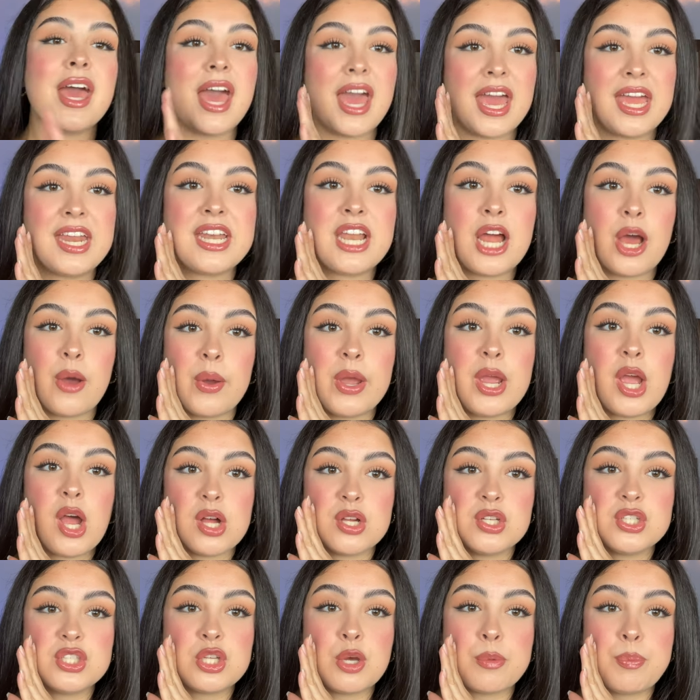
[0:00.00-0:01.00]
And now I
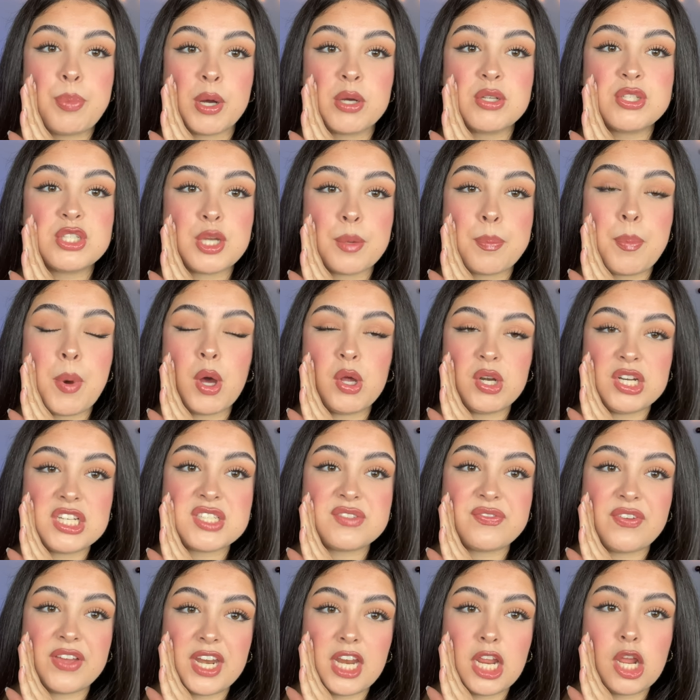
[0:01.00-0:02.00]
also post a bonus
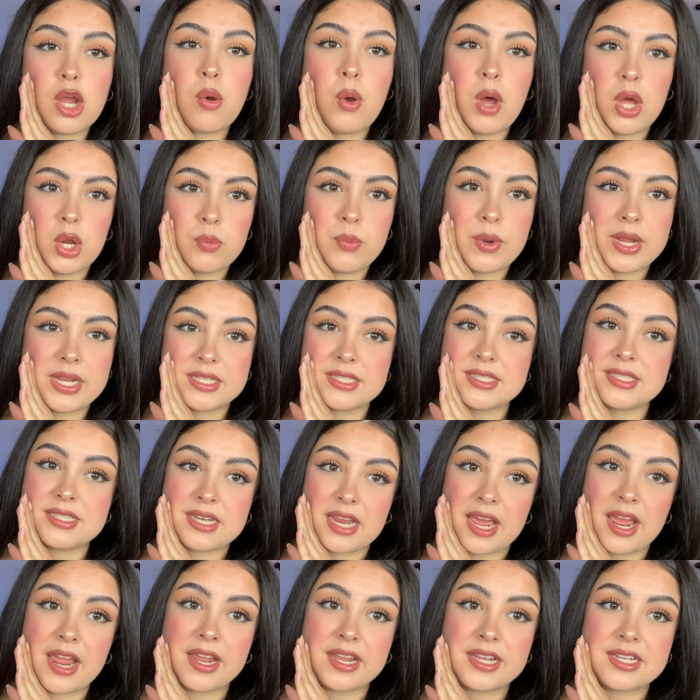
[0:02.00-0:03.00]
video on
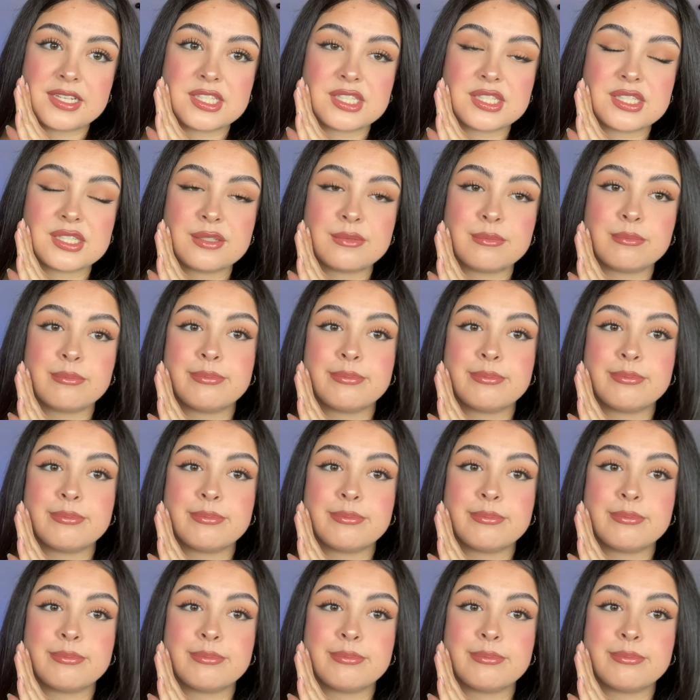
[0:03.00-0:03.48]
Wednesdays.